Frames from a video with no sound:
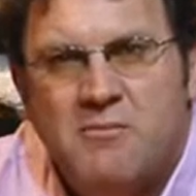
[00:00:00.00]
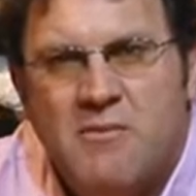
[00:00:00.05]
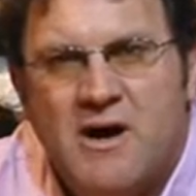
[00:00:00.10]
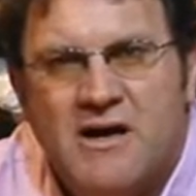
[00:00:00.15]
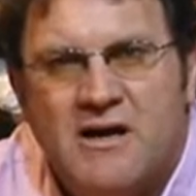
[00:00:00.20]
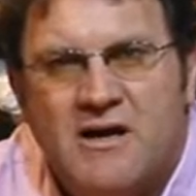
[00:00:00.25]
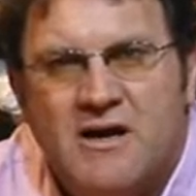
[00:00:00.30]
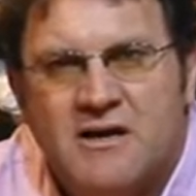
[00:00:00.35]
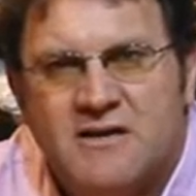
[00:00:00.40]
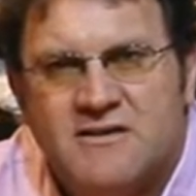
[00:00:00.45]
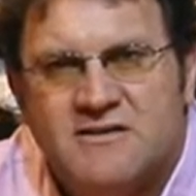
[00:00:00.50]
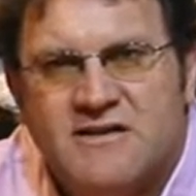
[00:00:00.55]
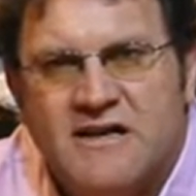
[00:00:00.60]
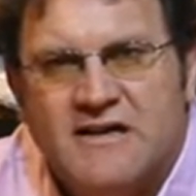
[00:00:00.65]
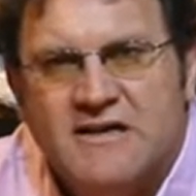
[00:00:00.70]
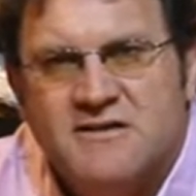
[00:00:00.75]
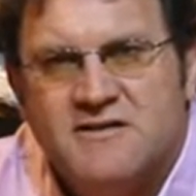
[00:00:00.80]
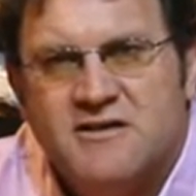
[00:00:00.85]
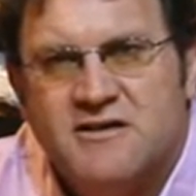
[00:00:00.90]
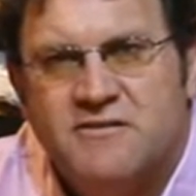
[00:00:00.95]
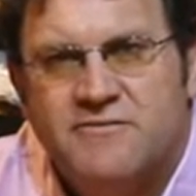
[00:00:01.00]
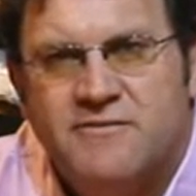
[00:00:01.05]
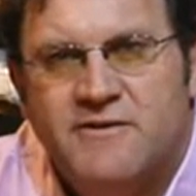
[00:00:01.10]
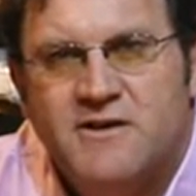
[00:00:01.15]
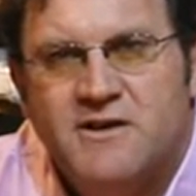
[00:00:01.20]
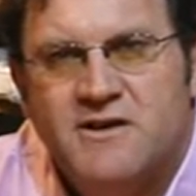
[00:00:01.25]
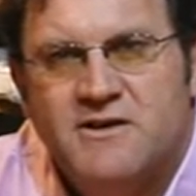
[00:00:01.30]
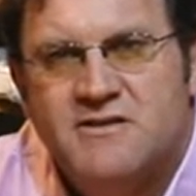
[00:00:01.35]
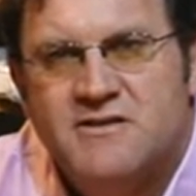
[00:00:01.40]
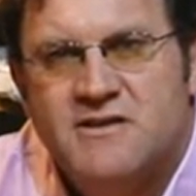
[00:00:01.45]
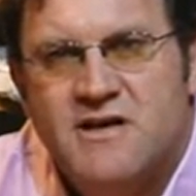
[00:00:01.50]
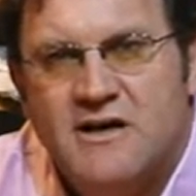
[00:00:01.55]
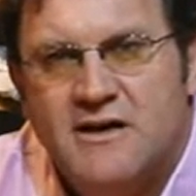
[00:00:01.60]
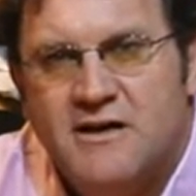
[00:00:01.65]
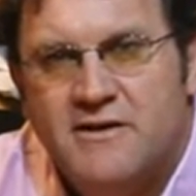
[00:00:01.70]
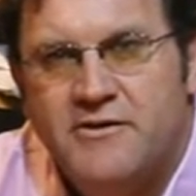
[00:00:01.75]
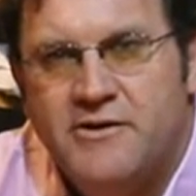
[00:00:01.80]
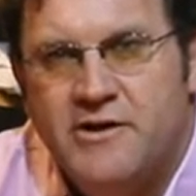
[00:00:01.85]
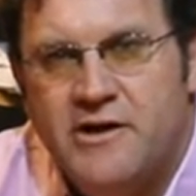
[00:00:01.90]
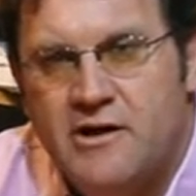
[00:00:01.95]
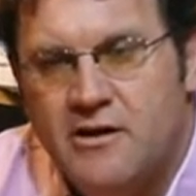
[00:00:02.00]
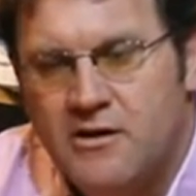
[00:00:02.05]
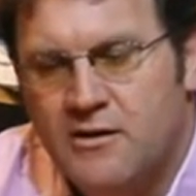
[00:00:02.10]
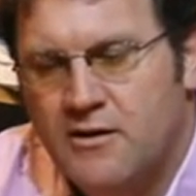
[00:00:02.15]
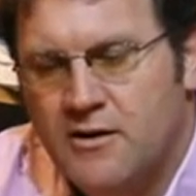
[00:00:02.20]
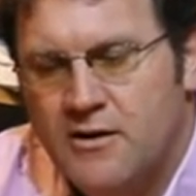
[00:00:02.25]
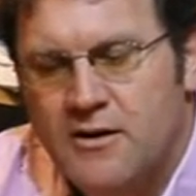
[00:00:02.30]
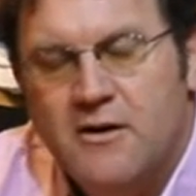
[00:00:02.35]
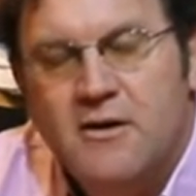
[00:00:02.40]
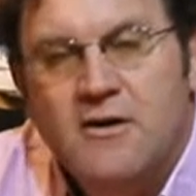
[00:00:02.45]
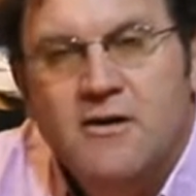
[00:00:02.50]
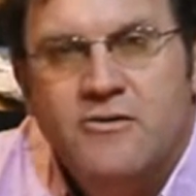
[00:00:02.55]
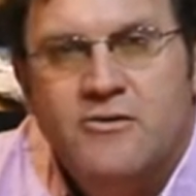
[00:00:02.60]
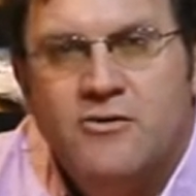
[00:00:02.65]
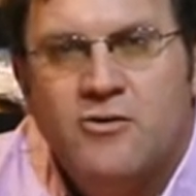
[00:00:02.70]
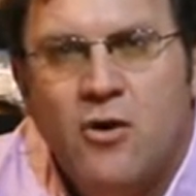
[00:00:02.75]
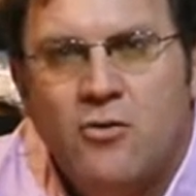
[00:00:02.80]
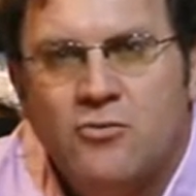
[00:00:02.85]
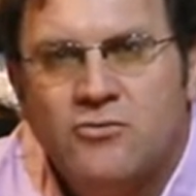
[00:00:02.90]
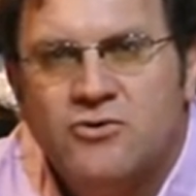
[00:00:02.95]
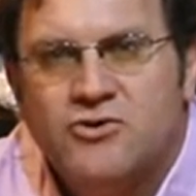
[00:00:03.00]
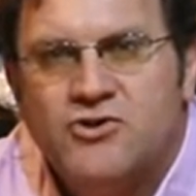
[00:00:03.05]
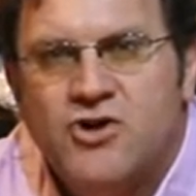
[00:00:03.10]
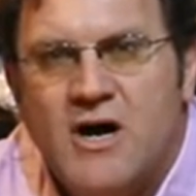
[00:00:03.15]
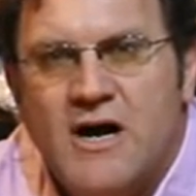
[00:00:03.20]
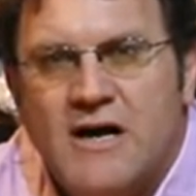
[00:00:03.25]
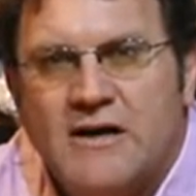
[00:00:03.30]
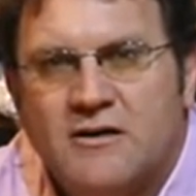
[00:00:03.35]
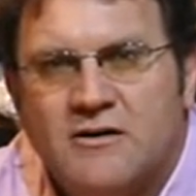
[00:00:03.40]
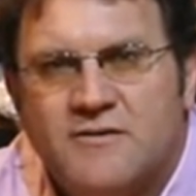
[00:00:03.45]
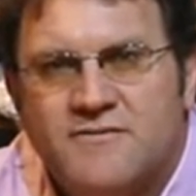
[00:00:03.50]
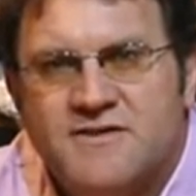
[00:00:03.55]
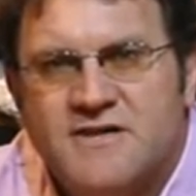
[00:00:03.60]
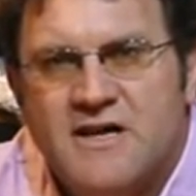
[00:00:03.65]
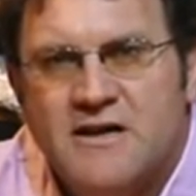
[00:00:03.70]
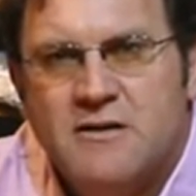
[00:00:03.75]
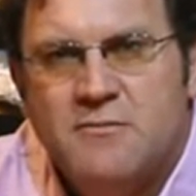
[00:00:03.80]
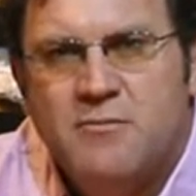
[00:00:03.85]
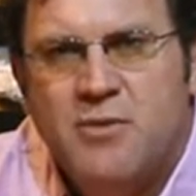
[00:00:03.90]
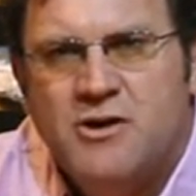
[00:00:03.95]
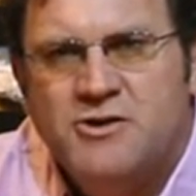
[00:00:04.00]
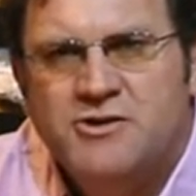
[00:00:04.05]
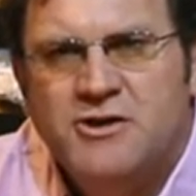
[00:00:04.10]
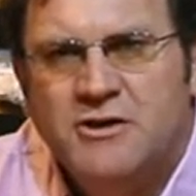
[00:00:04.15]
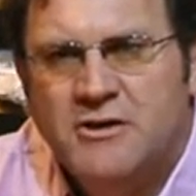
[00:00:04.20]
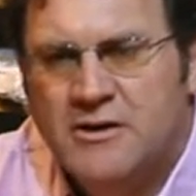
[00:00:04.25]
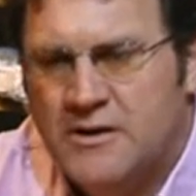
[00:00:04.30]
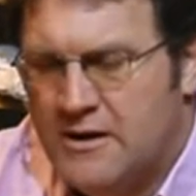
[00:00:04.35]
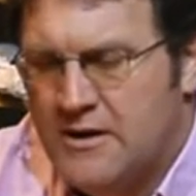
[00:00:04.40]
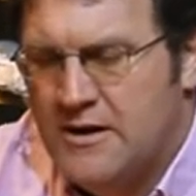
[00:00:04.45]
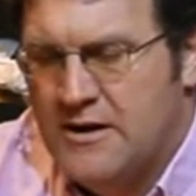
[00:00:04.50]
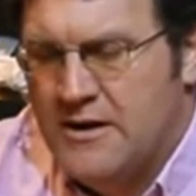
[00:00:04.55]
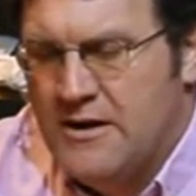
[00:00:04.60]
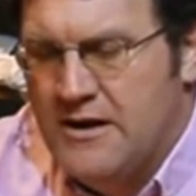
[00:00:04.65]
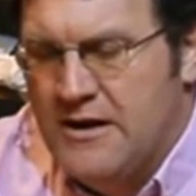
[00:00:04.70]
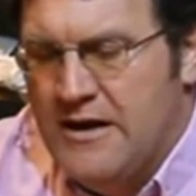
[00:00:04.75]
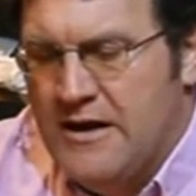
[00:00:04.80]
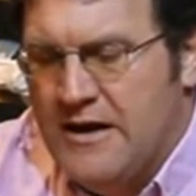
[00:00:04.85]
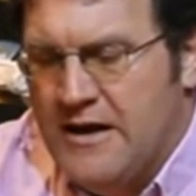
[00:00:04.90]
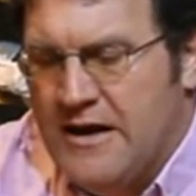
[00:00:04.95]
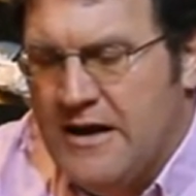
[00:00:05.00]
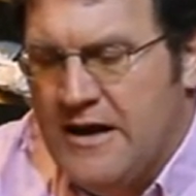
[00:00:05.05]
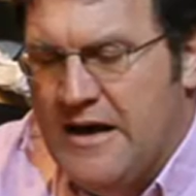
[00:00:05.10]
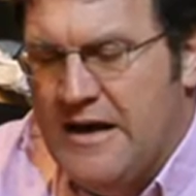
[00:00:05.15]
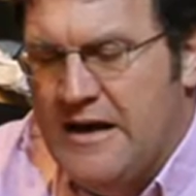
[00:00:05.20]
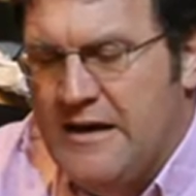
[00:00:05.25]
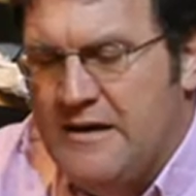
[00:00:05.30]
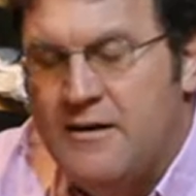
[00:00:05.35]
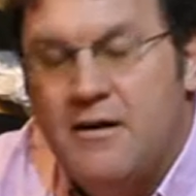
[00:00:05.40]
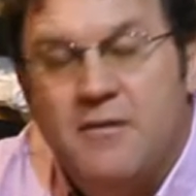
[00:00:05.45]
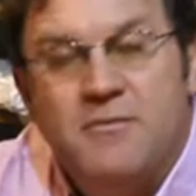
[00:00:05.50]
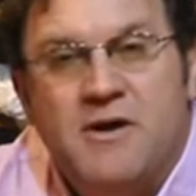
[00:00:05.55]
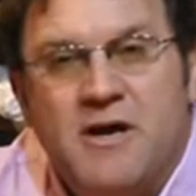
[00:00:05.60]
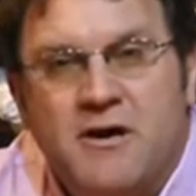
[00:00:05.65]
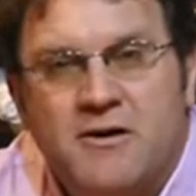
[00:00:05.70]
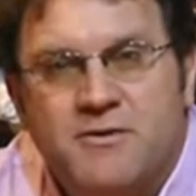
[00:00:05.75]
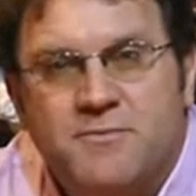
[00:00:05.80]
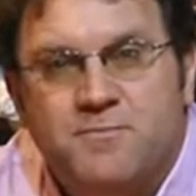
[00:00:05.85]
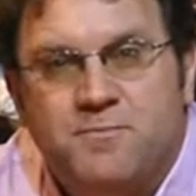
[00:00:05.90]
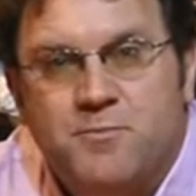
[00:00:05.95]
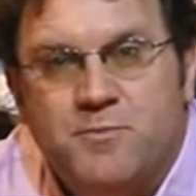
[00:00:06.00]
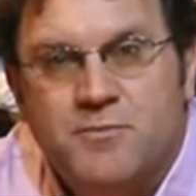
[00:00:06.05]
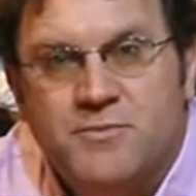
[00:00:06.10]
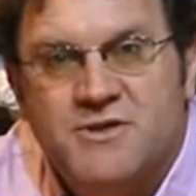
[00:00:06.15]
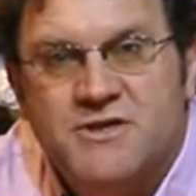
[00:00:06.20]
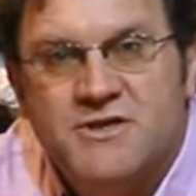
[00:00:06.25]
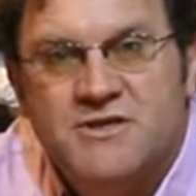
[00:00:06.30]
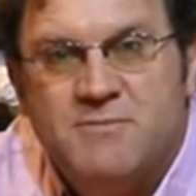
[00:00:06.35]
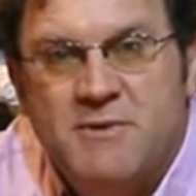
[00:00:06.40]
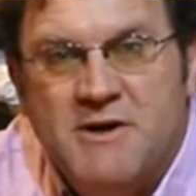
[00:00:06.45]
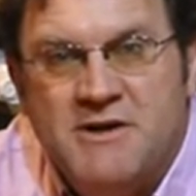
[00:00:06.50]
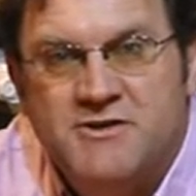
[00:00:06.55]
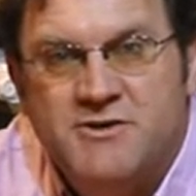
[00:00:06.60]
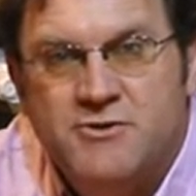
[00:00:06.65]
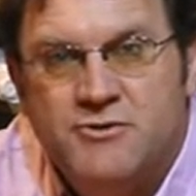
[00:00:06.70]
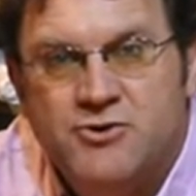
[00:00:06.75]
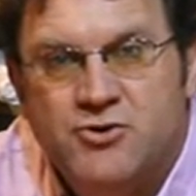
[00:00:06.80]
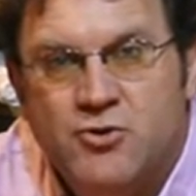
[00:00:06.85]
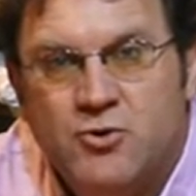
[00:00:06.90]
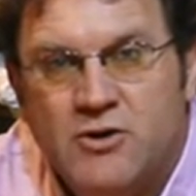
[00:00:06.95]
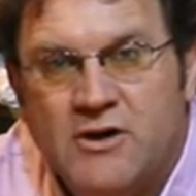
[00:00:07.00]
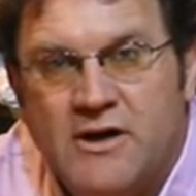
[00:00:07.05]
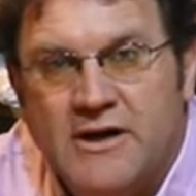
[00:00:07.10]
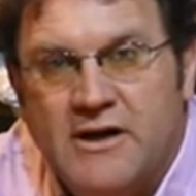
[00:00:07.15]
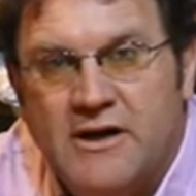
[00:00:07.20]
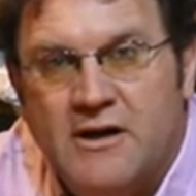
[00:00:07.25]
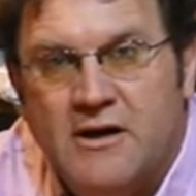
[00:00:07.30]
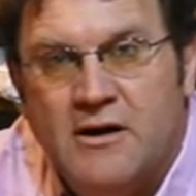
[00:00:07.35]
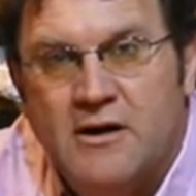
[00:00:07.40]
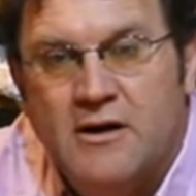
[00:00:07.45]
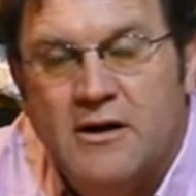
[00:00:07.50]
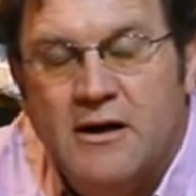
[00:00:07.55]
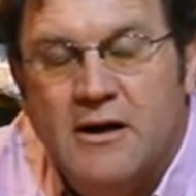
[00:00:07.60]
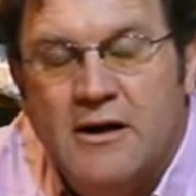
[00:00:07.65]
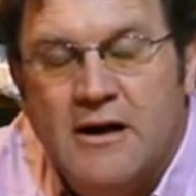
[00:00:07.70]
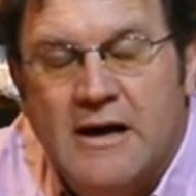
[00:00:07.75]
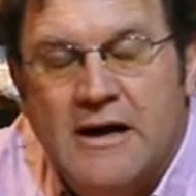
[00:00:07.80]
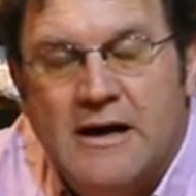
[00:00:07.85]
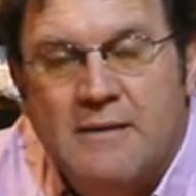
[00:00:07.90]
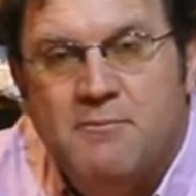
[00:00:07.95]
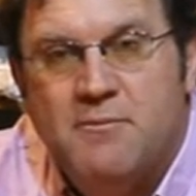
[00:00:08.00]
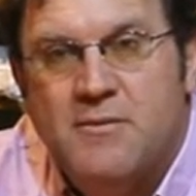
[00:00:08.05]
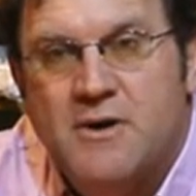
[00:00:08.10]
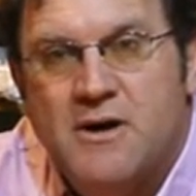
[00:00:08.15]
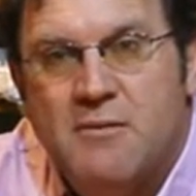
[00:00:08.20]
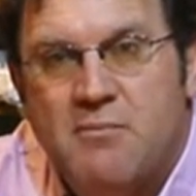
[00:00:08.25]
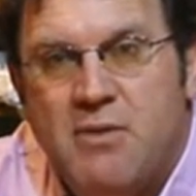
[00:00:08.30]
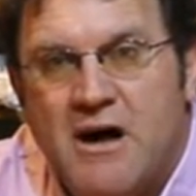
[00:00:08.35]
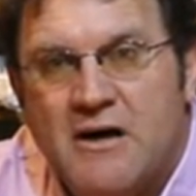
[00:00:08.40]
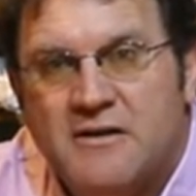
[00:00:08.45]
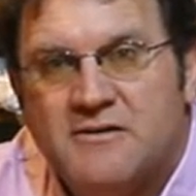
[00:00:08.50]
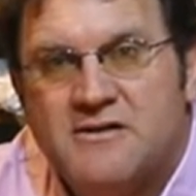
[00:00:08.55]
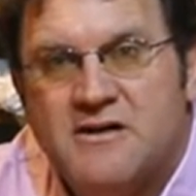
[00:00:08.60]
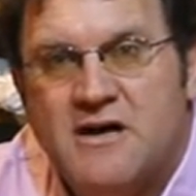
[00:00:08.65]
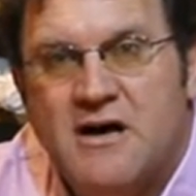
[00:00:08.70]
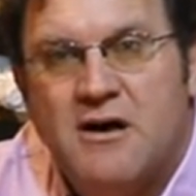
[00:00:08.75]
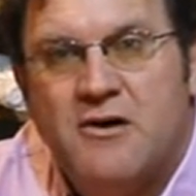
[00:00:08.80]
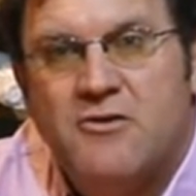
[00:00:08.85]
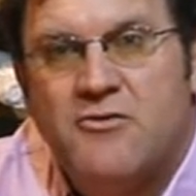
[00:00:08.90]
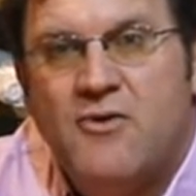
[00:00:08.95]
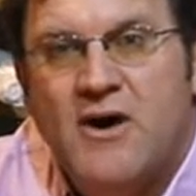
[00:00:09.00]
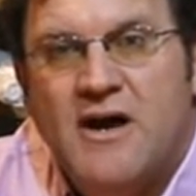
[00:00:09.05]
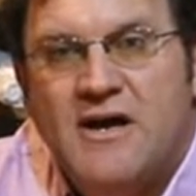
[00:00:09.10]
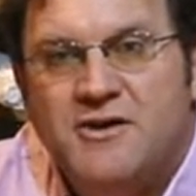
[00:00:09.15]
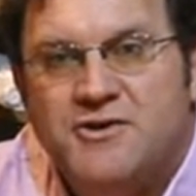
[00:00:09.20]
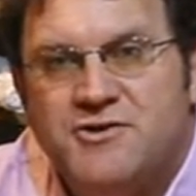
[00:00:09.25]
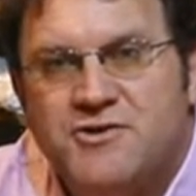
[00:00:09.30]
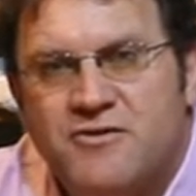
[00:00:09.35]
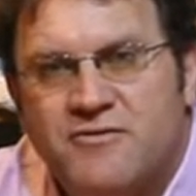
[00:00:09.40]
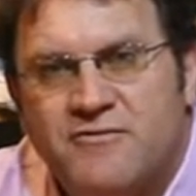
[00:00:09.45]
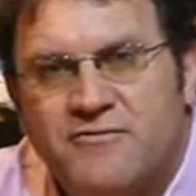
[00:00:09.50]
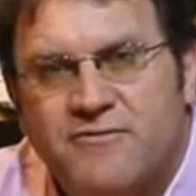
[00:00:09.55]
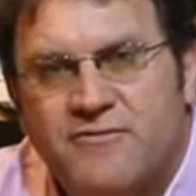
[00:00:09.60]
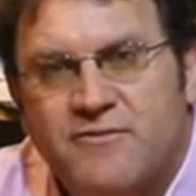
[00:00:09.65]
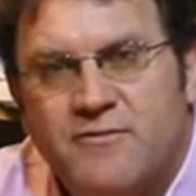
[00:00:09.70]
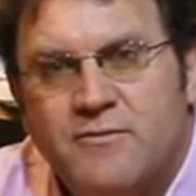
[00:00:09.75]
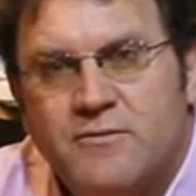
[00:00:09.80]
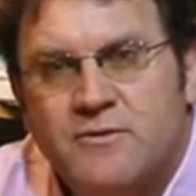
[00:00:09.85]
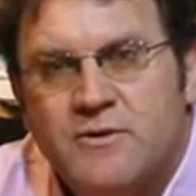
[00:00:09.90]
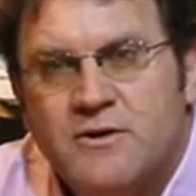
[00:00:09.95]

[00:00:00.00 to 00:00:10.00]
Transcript: winemaker at Stellenzicht Vineyards here in the Golden Triangle of Stellenbosch. And I'm here to speak to you shortly about our range of